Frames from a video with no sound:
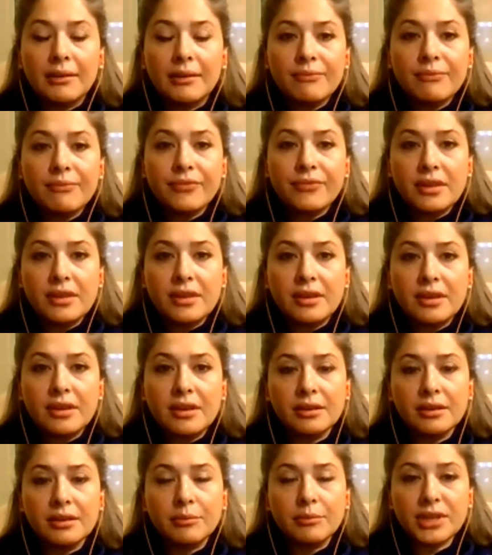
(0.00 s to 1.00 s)
the
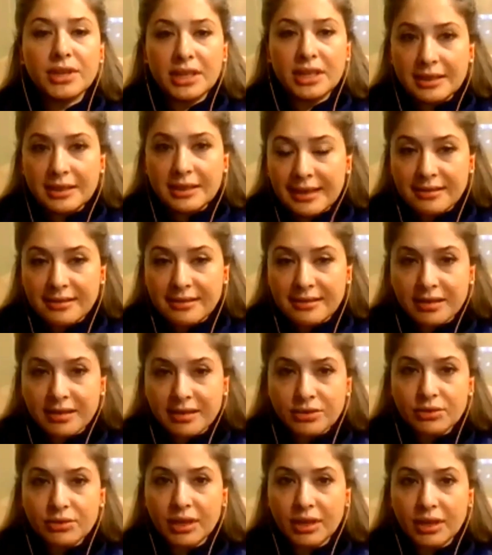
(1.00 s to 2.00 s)
predecessor to the
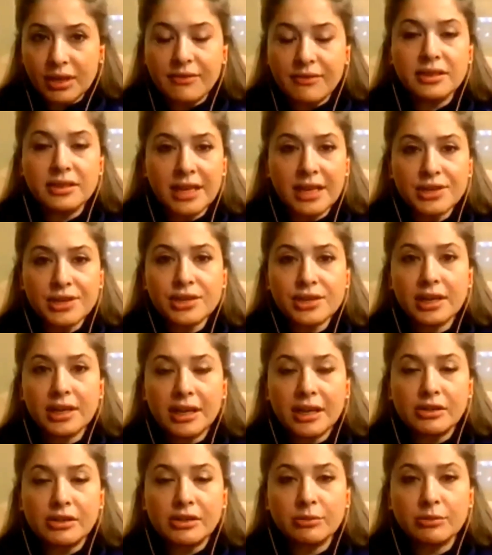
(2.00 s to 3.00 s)
current National
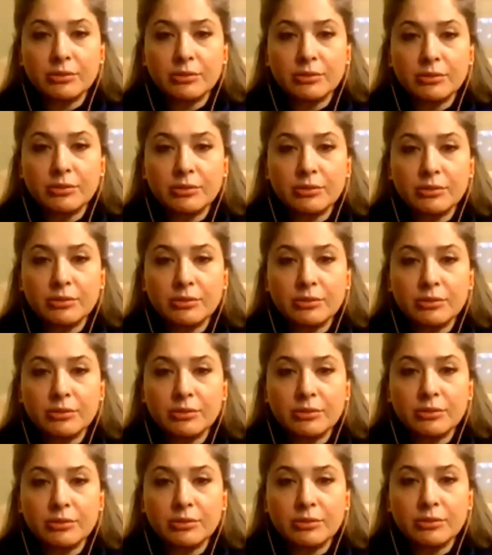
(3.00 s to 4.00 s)
Accountability Bureau
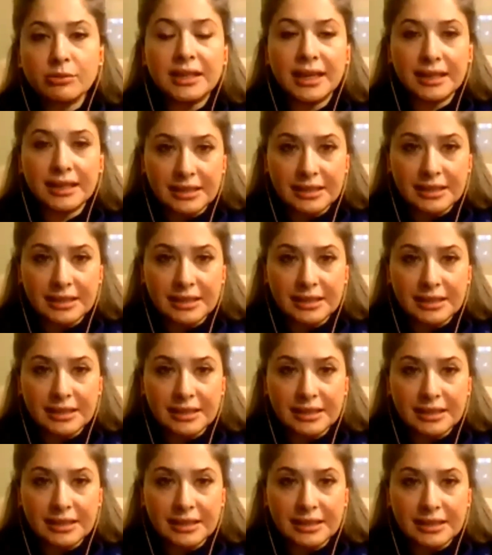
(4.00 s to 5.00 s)
was the Ehtisab
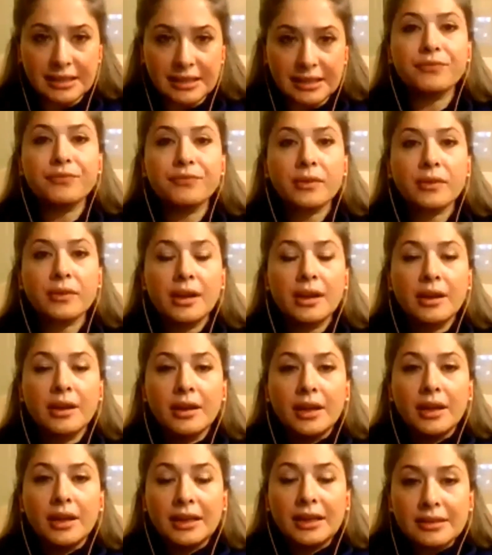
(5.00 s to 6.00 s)
Bureau.
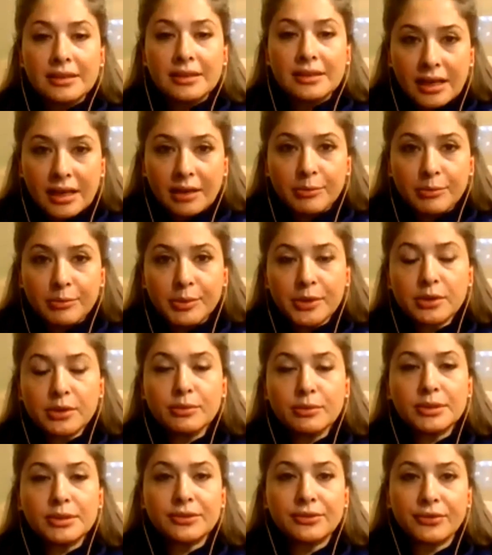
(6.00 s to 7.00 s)
Ehtisab Bureau was
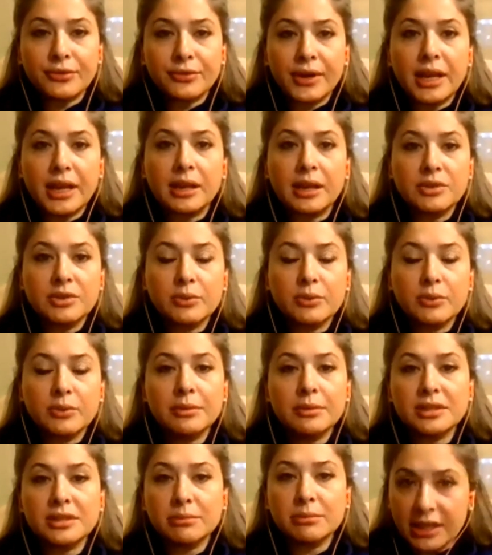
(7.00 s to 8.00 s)
framed when there was a
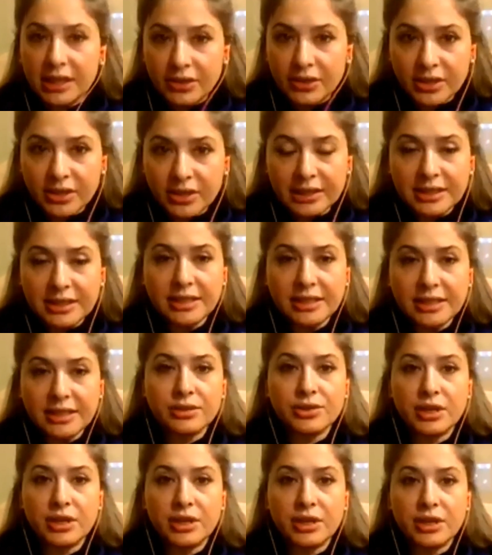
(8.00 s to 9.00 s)
military dictatorship,
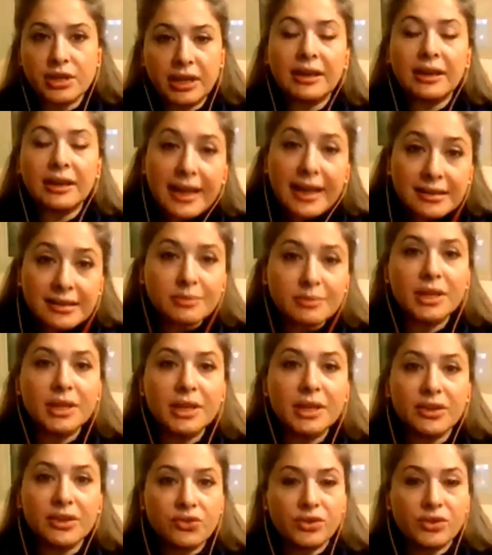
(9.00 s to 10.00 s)
an
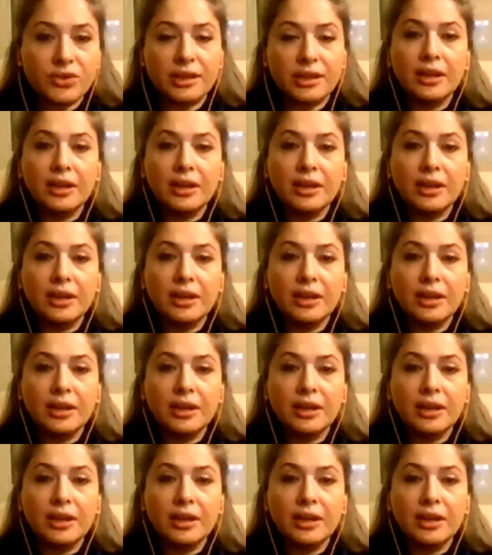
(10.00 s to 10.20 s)
ex-military